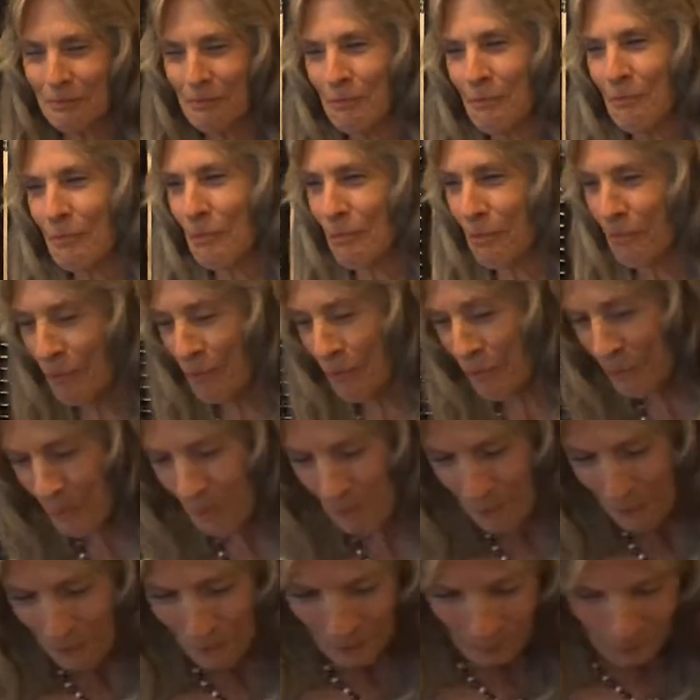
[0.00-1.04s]
Mm-hmm.
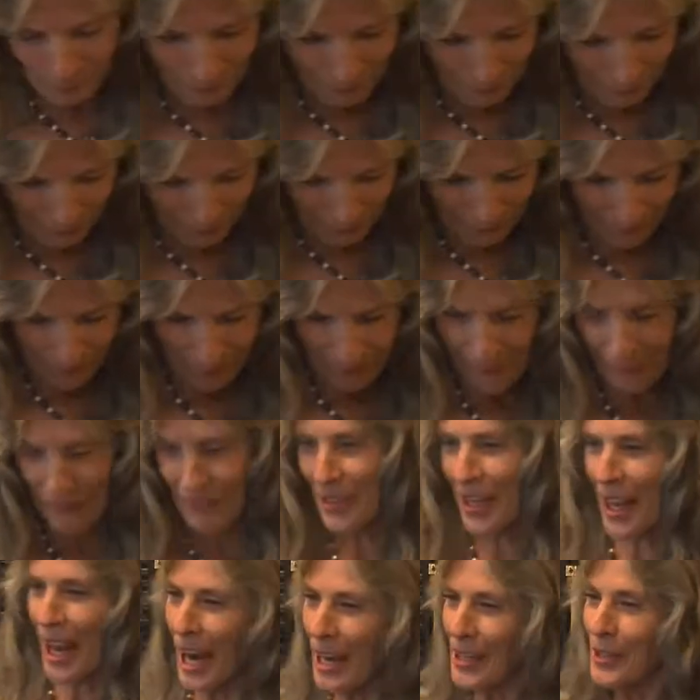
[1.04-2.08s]

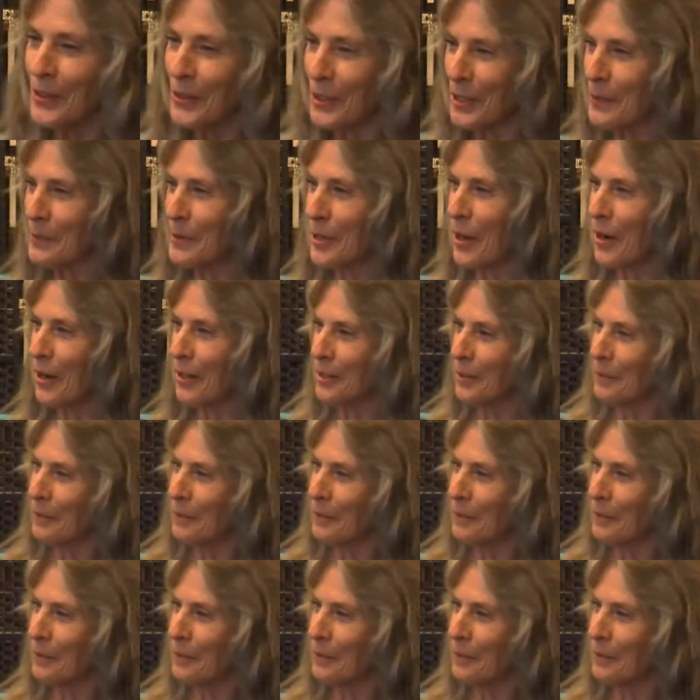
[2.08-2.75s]
I know what I'm talking